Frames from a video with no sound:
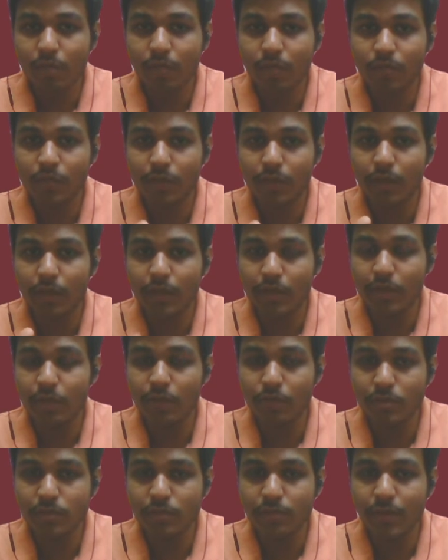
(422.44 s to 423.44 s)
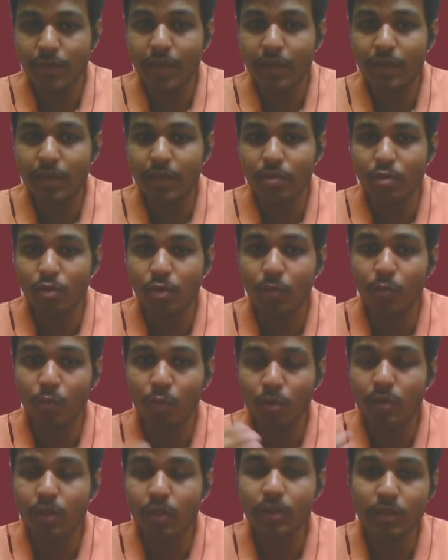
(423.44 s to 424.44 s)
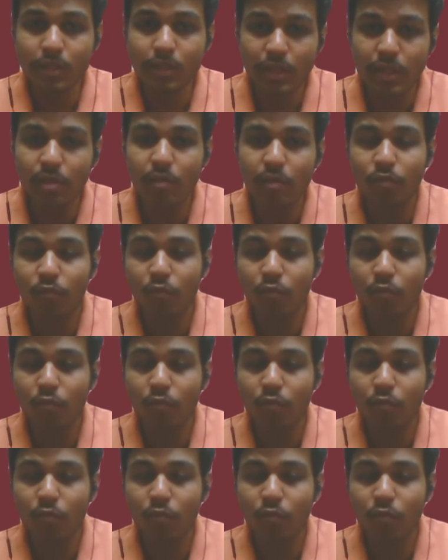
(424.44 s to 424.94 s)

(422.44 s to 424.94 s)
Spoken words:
of the interviews where it took more than 3 or